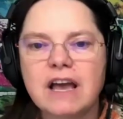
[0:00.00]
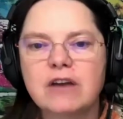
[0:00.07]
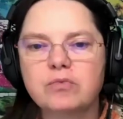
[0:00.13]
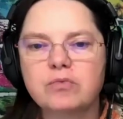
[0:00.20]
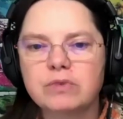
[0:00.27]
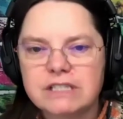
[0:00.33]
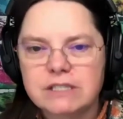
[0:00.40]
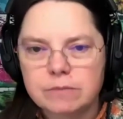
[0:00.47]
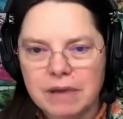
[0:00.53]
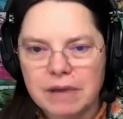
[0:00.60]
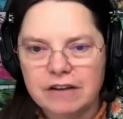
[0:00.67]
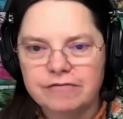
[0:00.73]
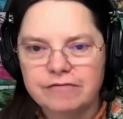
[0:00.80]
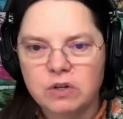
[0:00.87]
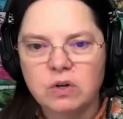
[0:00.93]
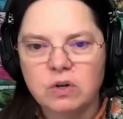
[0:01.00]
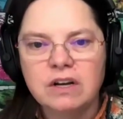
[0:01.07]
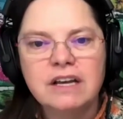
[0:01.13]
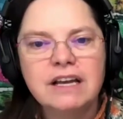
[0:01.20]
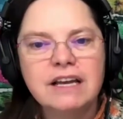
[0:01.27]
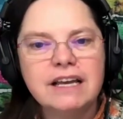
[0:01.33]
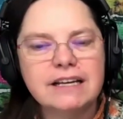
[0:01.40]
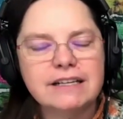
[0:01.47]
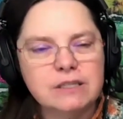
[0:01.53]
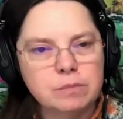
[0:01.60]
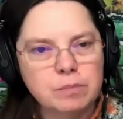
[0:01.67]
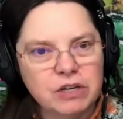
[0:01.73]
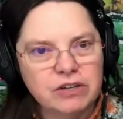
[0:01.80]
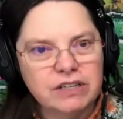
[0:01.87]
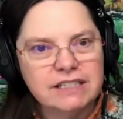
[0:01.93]
and respectful
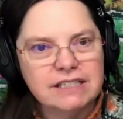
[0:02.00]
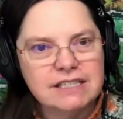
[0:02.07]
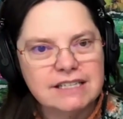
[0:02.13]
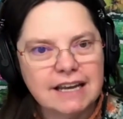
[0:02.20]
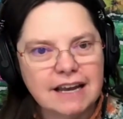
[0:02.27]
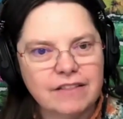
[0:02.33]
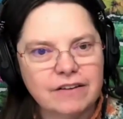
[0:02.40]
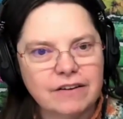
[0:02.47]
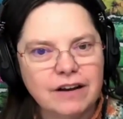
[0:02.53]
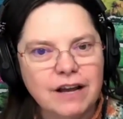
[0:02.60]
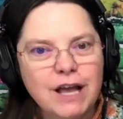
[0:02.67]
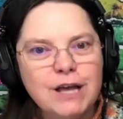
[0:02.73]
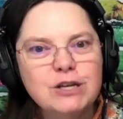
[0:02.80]
experience together.